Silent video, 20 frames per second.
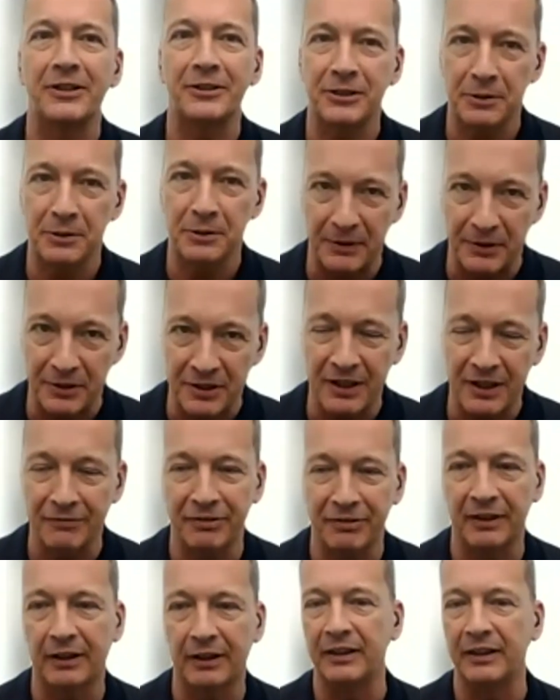
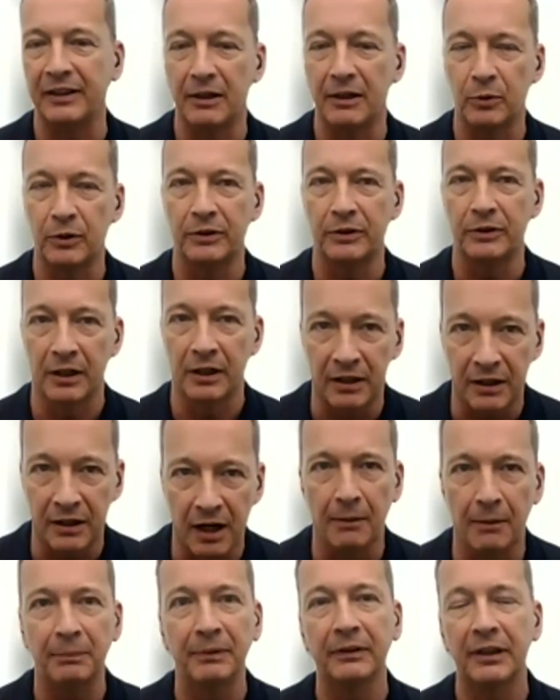specifically, there were a
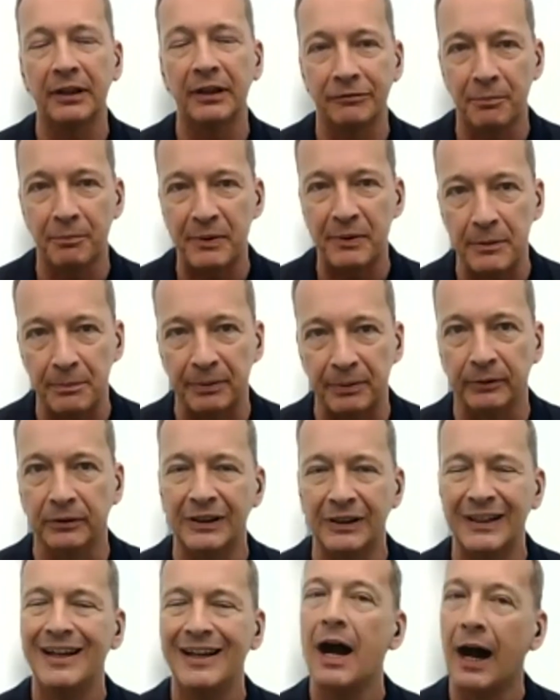couple of people,
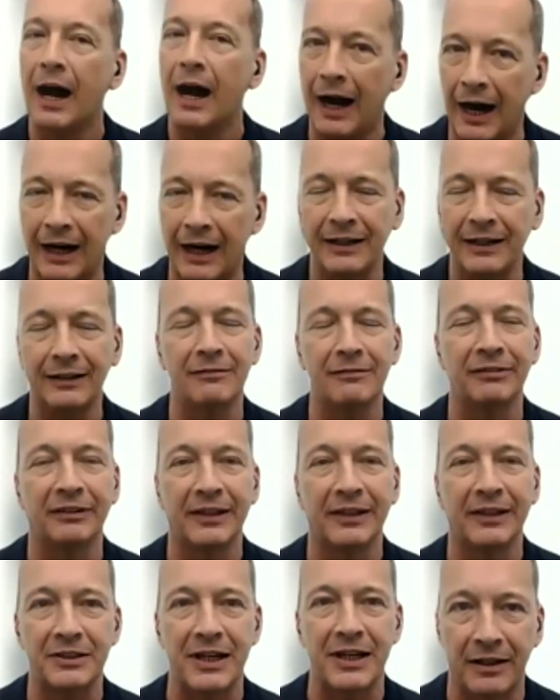high-level
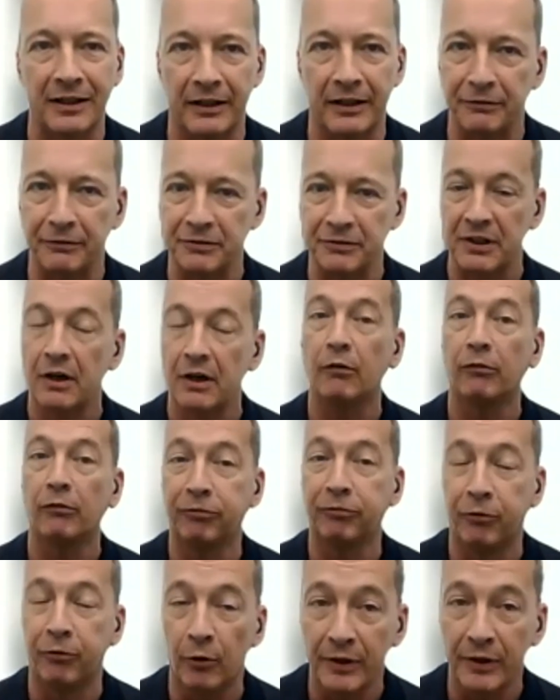executives.
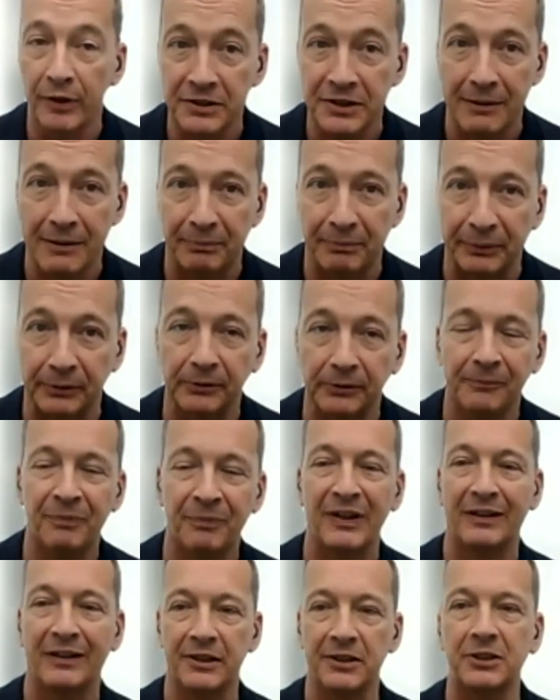For example,
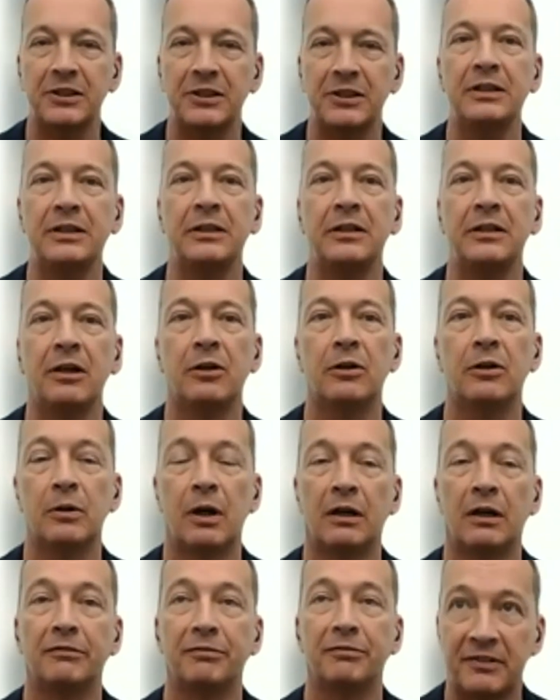the CEO
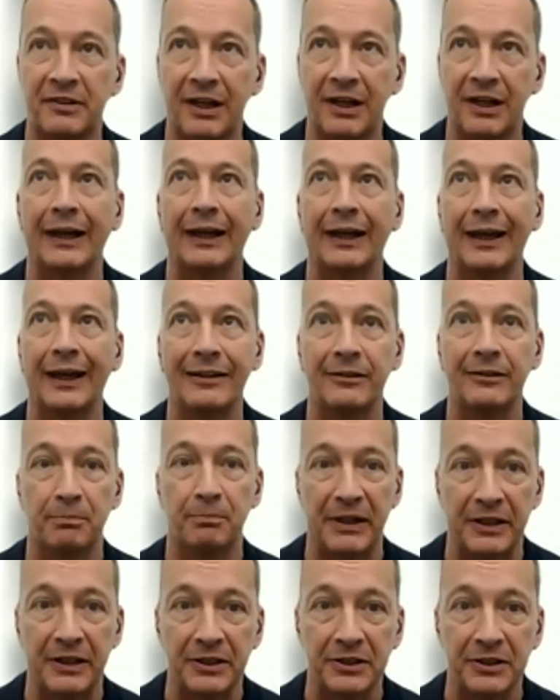of
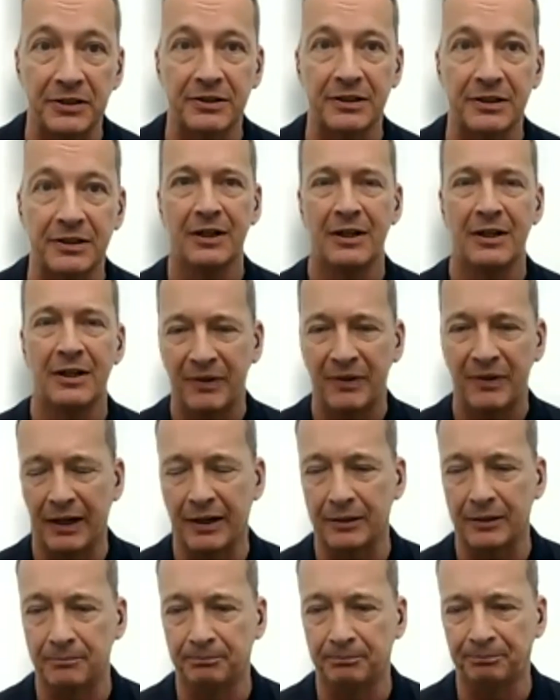Thailand-based
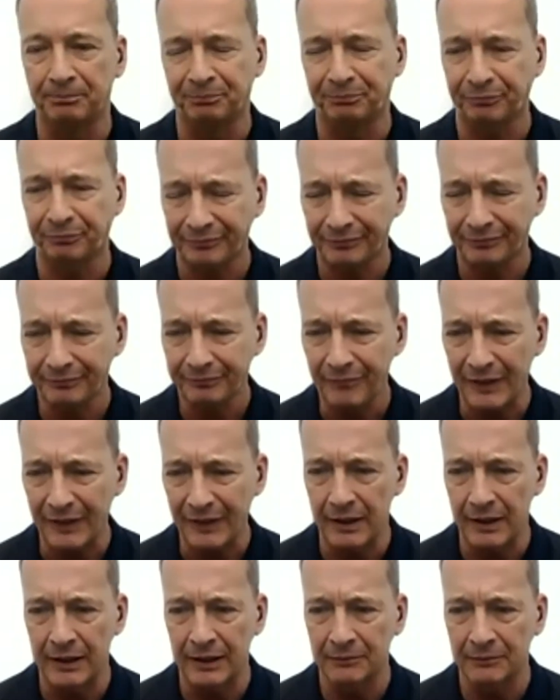um,
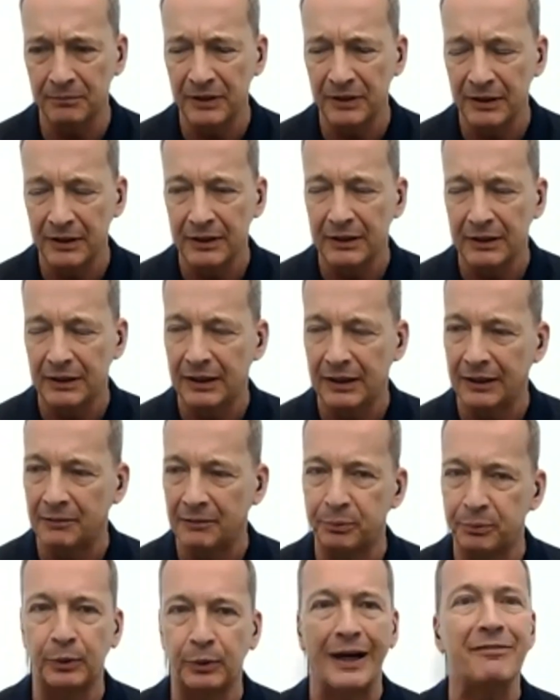um, a
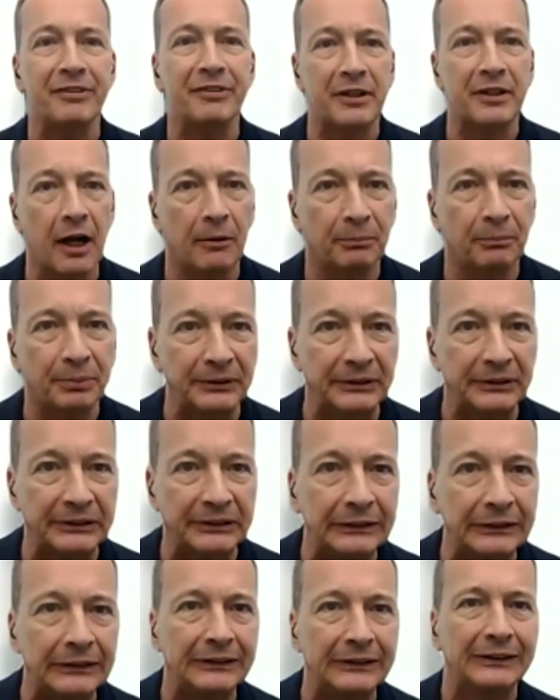private company,
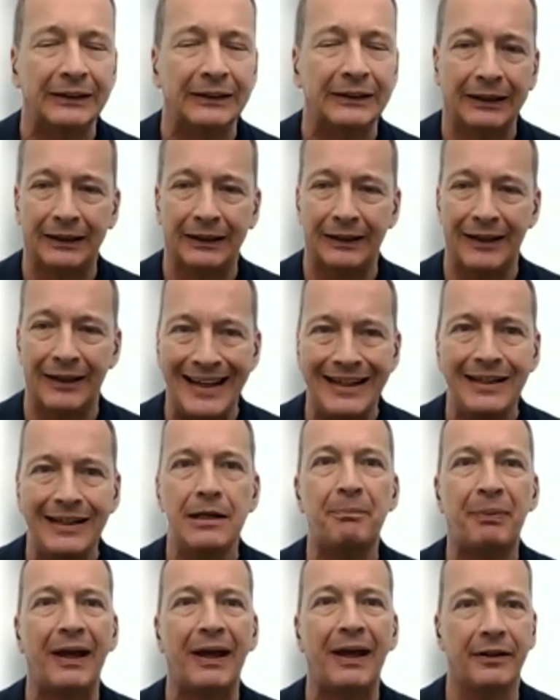
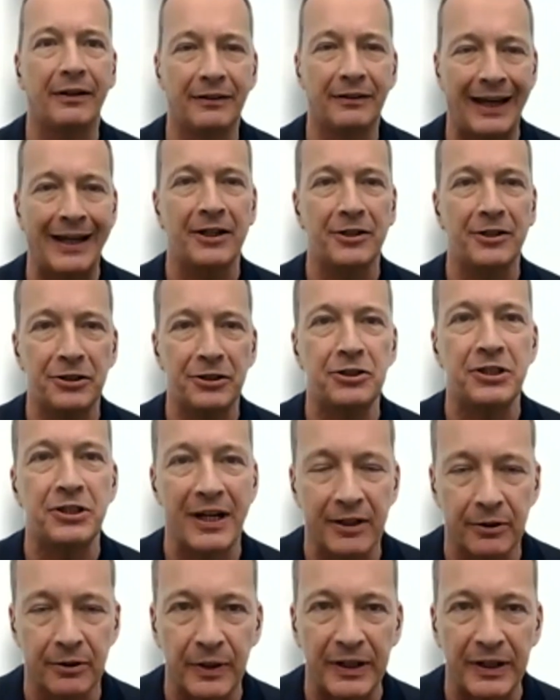independent energy
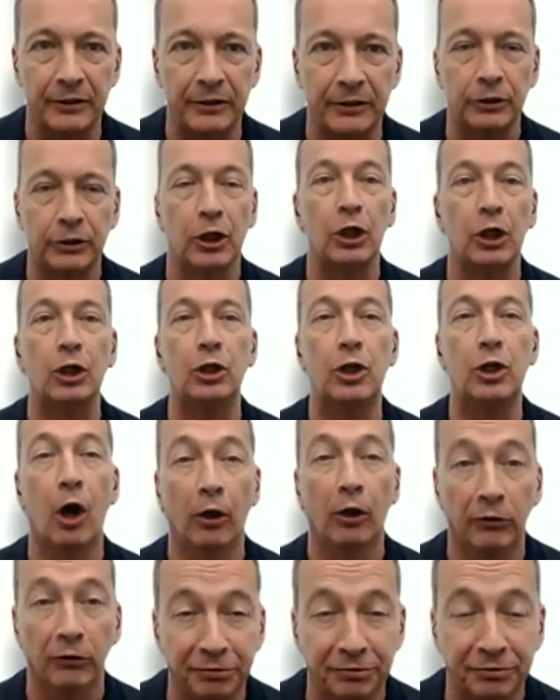generator, Gulf.